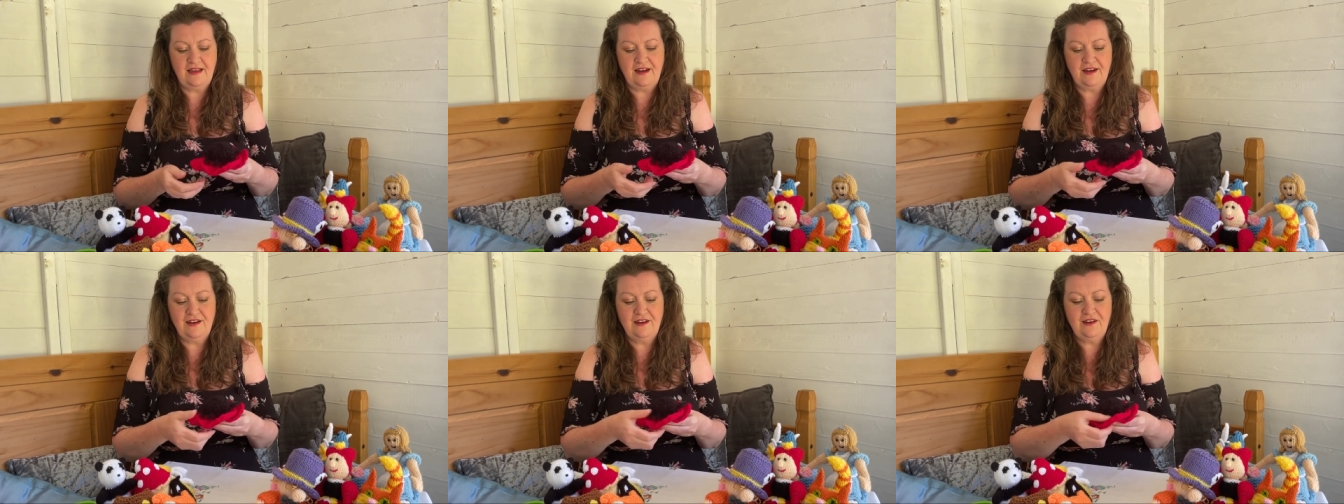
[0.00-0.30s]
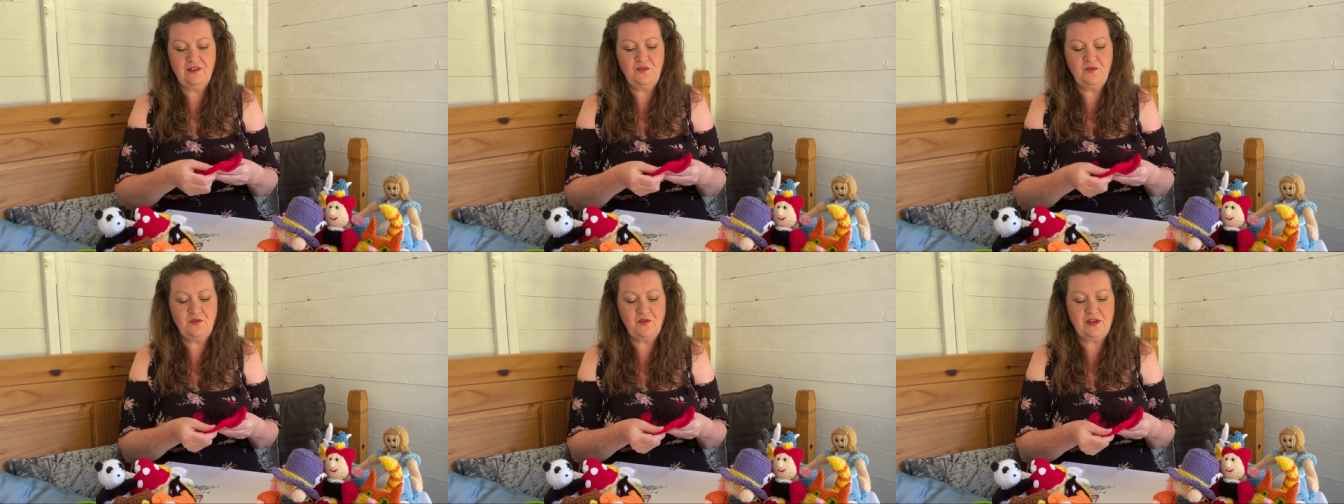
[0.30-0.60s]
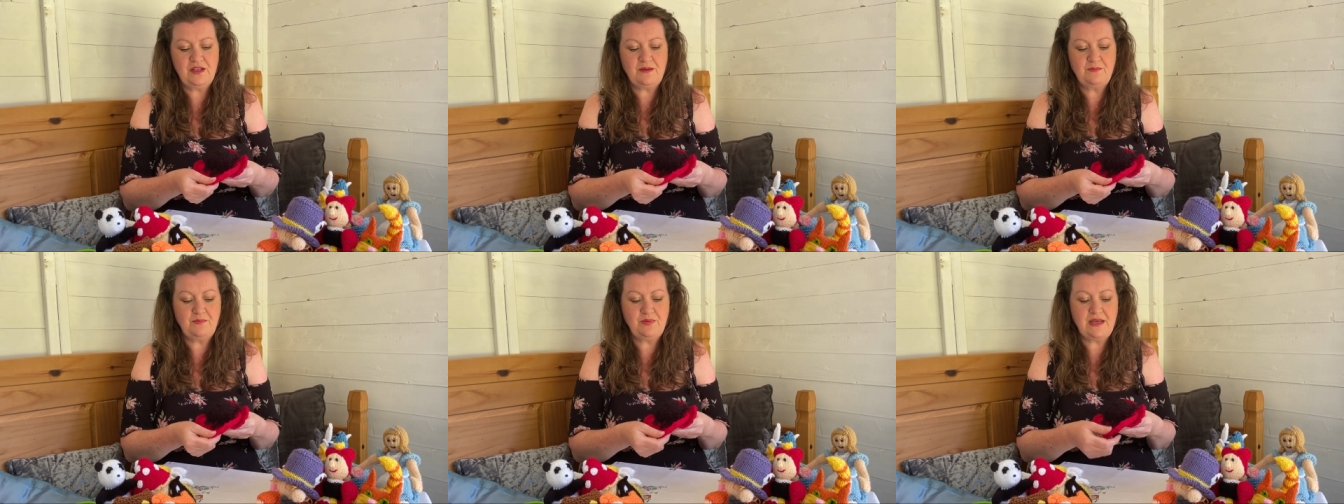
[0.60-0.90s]
a
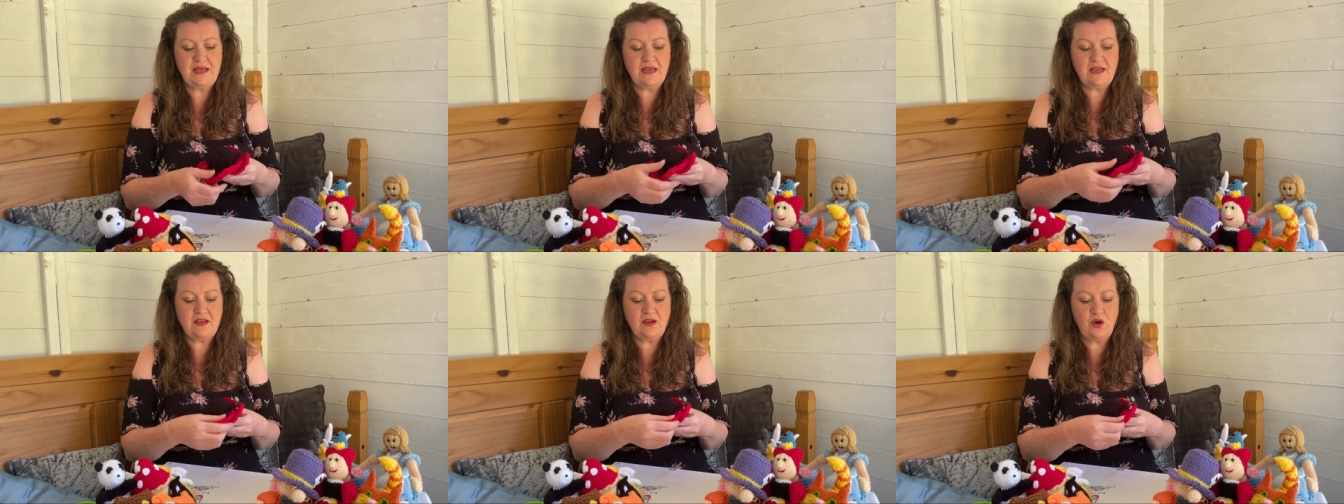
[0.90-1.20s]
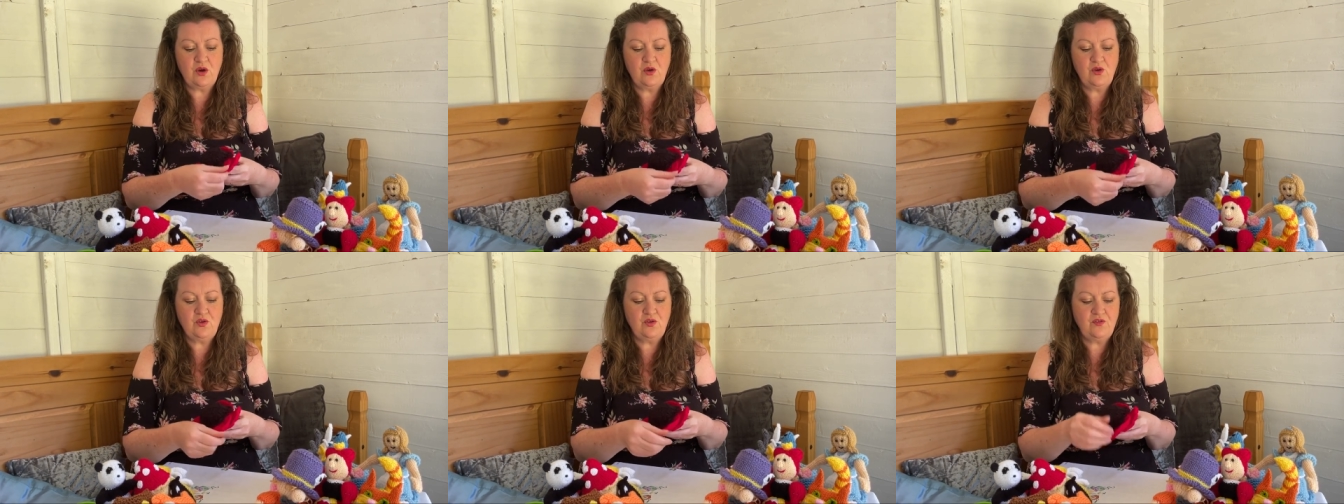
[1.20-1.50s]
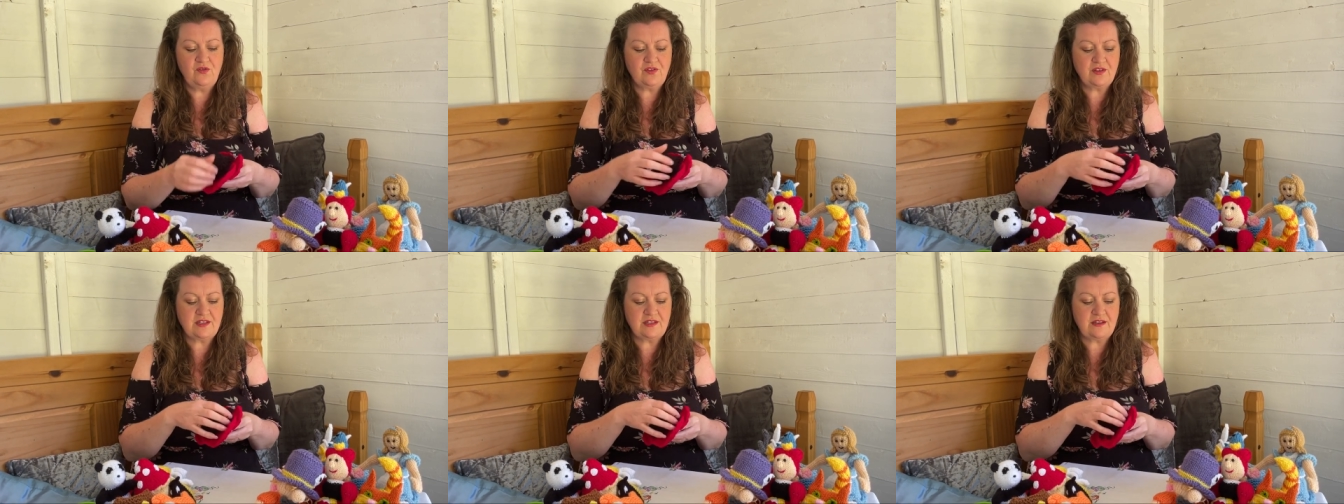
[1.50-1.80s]
lovely, big,
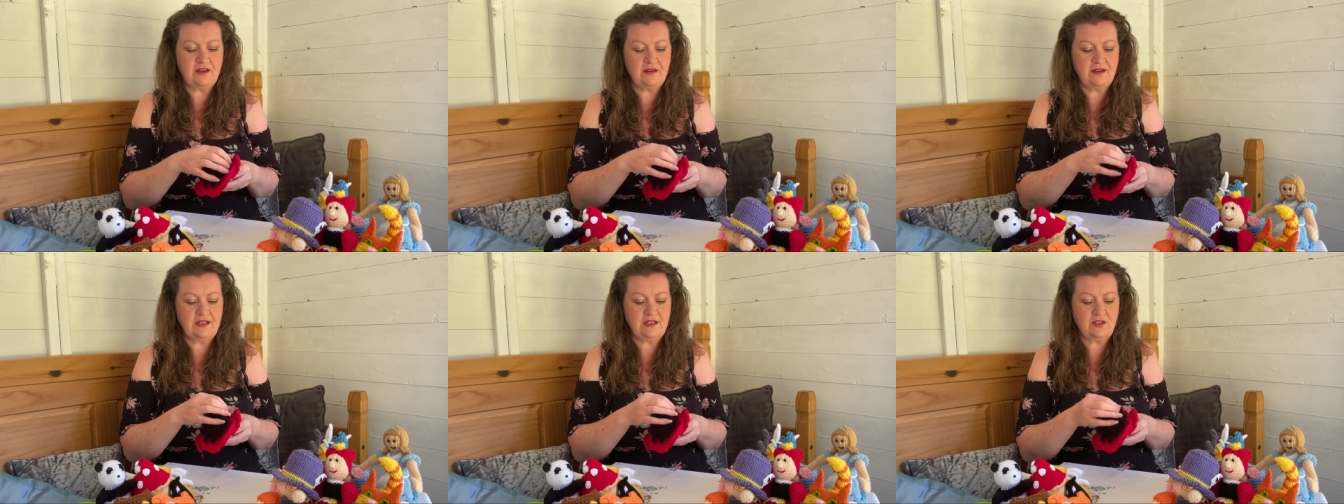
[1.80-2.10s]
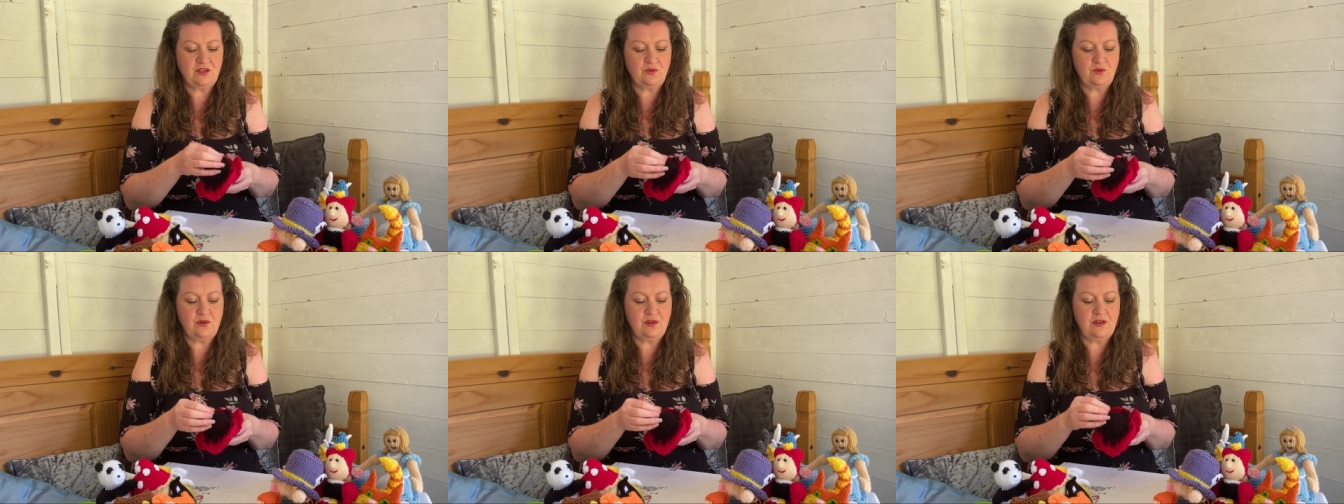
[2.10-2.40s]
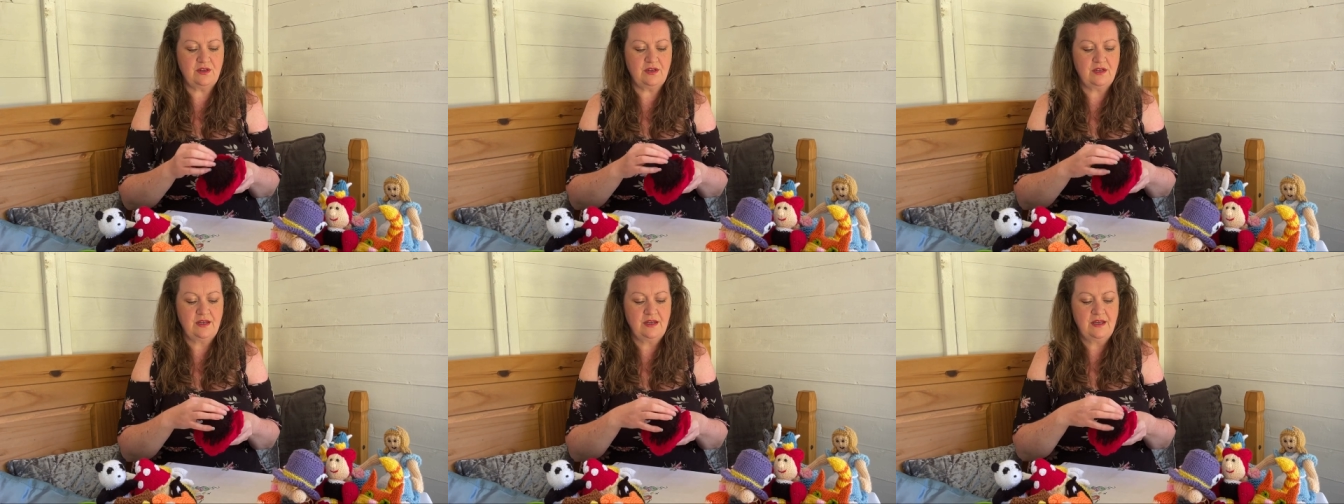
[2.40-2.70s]
oversized
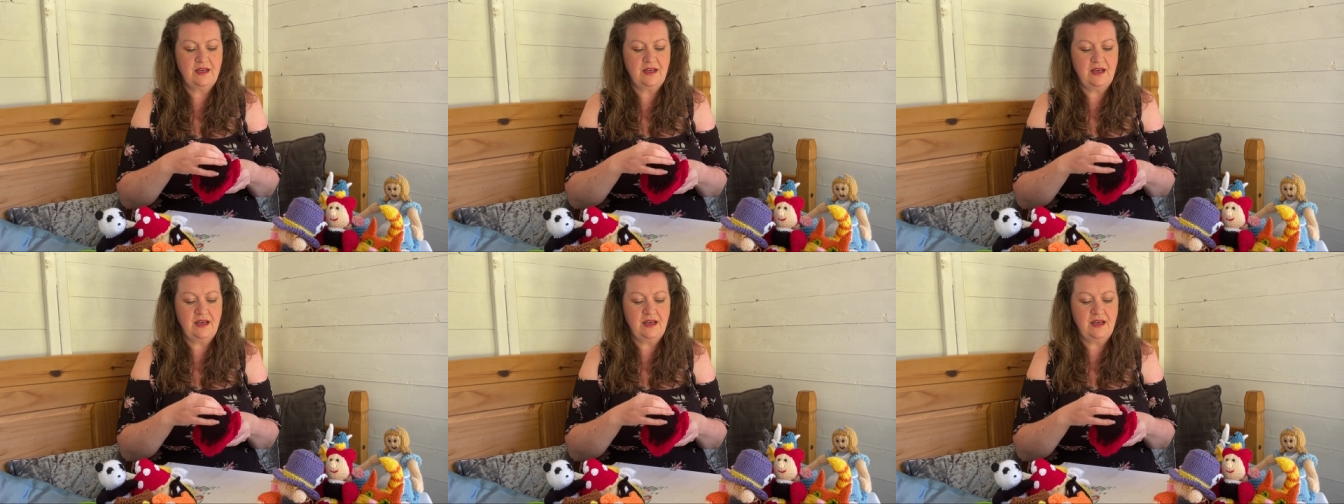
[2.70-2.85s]
one.